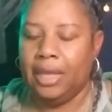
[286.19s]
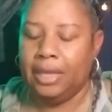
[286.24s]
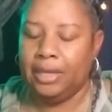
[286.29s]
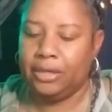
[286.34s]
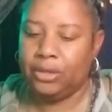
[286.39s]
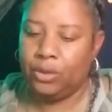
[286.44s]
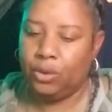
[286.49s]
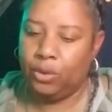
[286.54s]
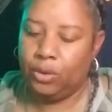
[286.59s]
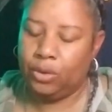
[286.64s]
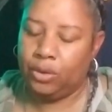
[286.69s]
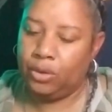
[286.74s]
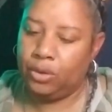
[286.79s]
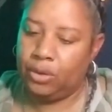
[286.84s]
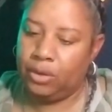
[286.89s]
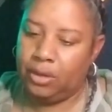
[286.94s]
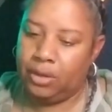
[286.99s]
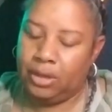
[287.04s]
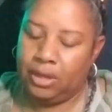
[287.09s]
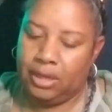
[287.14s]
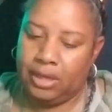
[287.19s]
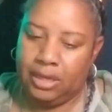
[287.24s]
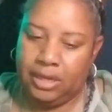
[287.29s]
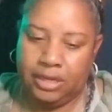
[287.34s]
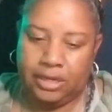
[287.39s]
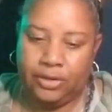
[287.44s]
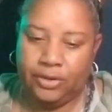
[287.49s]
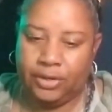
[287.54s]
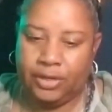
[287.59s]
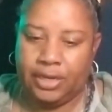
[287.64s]
is
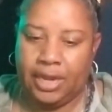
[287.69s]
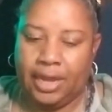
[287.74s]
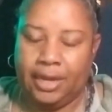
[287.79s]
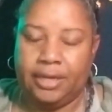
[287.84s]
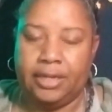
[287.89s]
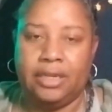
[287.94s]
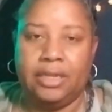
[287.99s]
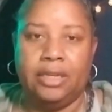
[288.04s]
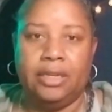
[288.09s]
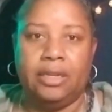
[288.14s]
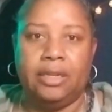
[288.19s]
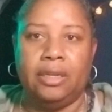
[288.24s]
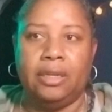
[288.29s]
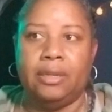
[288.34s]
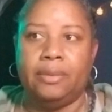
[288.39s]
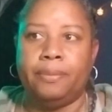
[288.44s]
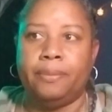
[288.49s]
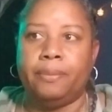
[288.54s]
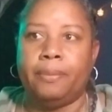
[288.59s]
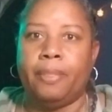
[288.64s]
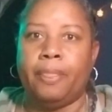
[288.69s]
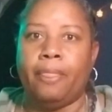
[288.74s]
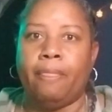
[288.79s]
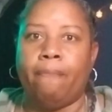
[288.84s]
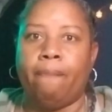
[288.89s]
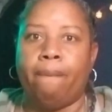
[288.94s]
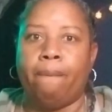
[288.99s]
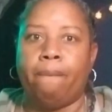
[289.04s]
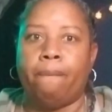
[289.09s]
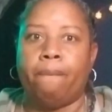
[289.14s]
intersecting
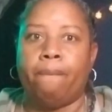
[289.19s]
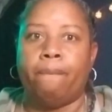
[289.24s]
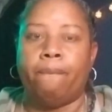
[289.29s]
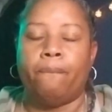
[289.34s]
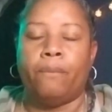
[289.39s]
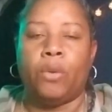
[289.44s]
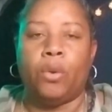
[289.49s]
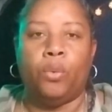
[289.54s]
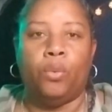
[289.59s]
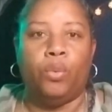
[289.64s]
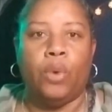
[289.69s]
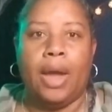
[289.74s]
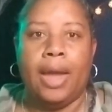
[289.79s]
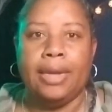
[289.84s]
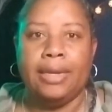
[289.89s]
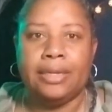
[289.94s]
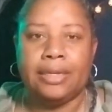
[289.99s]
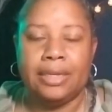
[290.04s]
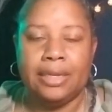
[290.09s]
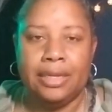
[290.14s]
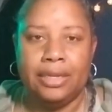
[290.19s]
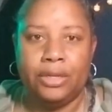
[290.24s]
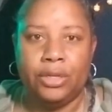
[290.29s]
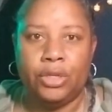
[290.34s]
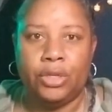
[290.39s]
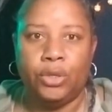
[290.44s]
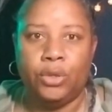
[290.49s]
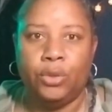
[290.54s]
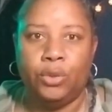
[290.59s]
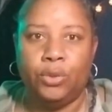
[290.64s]
right
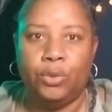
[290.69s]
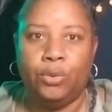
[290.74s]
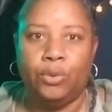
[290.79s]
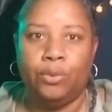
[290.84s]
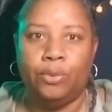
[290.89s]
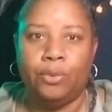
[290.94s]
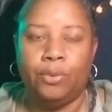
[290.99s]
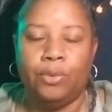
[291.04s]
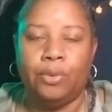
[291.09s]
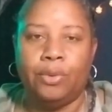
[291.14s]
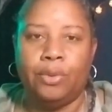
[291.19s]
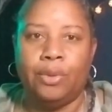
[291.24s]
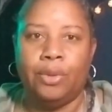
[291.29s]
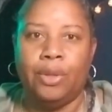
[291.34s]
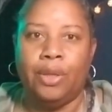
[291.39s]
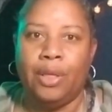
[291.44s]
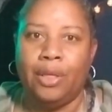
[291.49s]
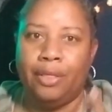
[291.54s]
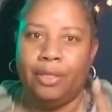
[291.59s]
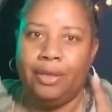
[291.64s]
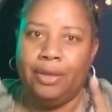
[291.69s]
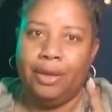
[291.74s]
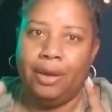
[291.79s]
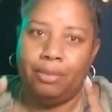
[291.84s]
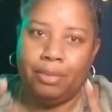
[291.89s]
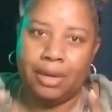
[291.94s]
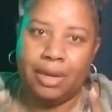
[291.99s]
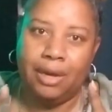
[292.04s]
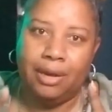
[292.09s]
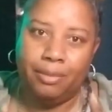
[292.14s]
into
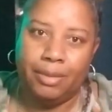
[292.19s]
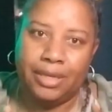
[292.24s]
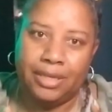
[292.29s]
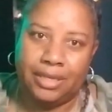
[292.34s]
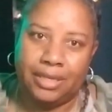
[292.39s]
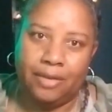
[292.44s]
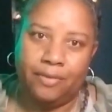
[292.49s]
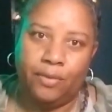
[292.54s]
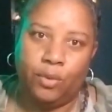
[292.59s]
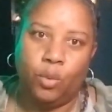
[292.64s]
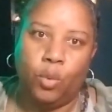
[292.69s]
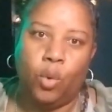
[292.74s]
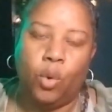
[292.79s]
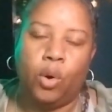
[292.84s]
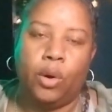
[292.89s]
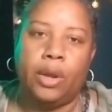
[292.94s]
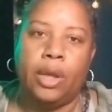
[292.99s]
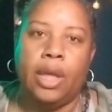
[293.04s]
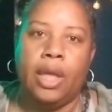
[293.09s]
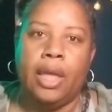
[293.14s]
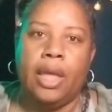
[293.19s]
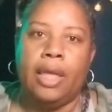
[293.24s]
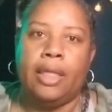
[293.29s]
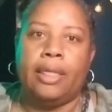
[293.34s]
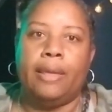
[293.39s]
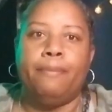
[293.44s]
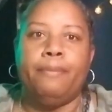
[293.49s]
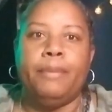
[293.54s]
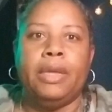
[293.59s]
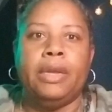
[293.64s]
the upcoming Civil War
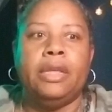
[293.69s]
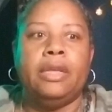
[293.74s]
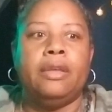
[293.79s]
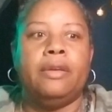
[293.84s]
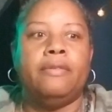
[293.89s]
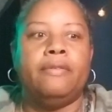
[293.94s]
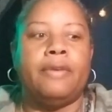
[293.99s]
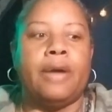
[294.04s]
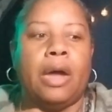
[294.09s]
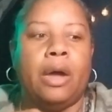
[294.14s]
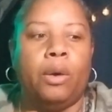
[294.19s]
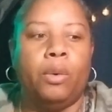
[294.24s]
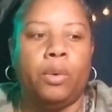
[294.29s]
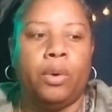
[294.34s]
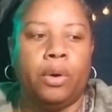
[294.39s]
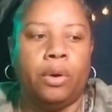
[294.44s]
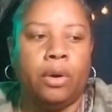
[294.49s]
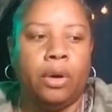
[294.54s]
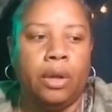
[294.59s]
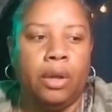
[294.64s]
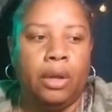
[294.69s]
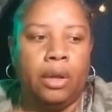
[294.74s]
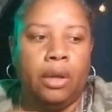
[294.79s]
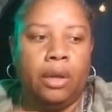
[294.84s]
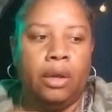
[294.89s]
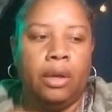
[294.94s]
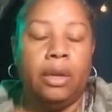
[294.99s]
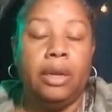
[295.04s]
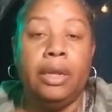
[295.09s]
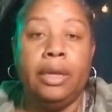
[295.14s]
that many of our
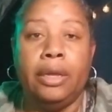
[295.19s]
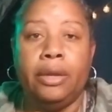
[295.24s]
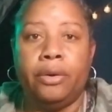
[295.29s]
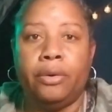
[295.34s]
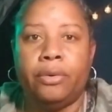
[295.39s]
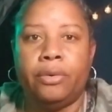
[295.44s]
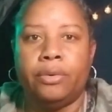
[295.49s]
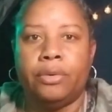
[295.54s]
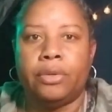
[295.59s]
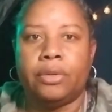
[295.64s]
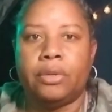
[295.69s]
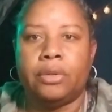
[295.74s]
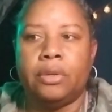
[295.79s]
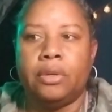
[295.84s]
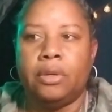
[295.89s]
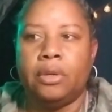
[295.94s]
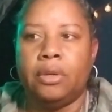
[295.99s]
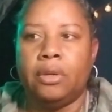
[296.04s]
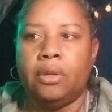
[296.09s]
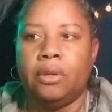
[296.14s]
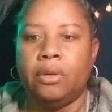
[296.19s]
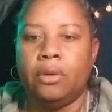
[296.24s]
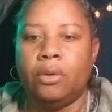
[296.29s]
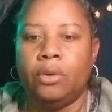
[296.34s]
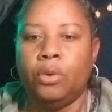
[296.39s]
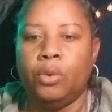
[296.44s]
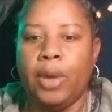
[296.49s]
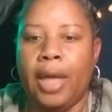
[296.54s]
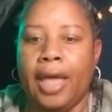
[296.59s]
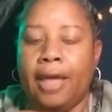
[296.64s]
leaders
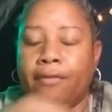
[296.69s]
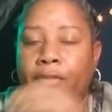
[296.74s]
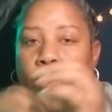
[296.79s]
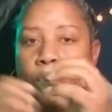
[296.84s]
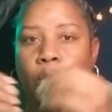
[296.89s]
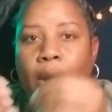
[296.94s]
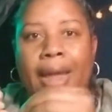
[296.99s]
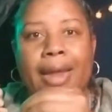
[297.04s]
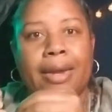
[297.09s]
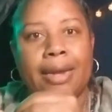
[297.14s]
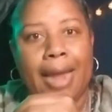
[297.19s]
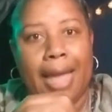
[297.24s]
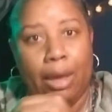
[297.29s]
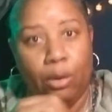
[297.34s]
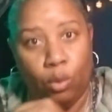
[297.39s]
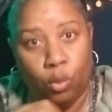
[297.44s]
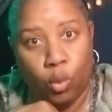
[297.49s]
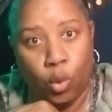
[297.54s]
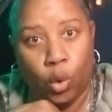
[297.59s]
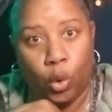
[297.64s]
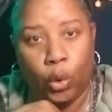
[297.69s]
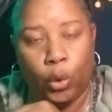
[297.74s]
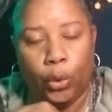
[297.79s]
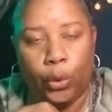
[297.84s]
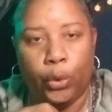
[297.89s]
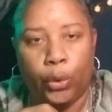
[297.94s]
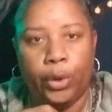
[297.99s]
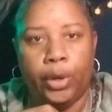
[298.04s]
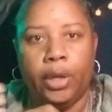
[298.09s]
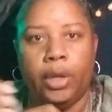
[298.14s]
who have a right now
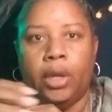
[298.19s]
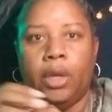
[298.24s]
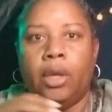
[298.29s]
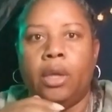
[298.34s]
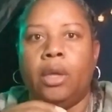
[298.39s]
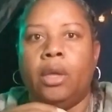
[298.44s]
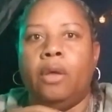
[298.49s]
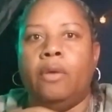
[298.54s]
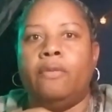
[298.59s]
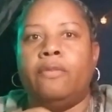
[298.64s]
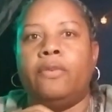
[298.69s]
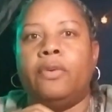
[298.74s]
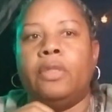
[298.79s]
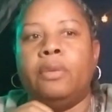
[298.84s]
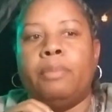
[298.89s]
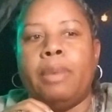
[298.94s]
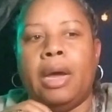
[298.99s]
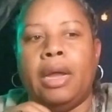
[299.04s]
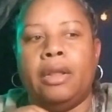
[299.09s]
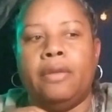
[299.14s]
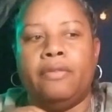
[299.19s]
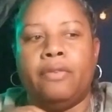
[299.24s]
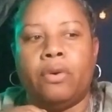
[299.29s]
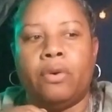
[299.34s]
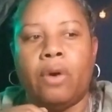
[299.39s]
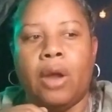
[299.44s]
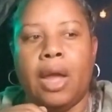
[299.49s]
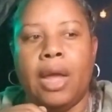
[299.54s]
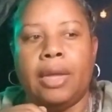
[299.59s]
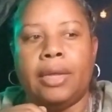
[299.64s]
word for the body of
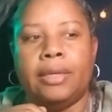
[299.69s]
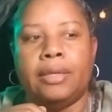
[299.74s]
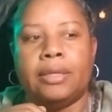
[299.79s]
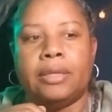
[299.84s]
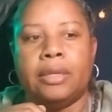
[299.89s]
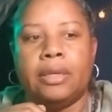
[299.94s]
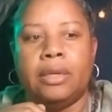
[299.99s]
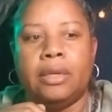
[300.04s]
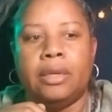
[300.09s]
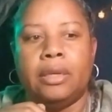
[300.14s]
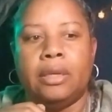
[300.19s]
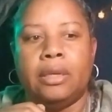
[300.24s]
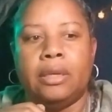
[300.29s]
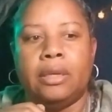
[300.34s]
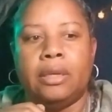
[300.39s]
Christ